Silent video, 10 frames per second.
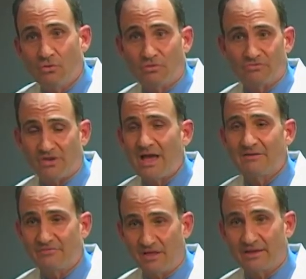or
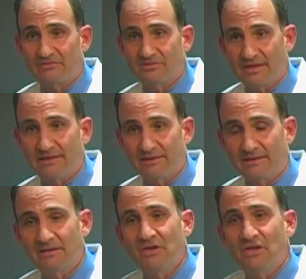Xiaflex,
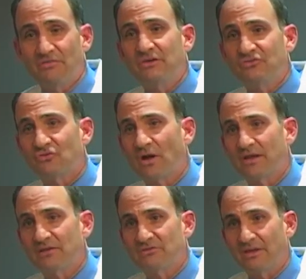and this
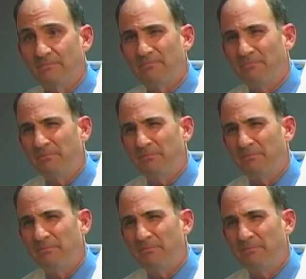drug is a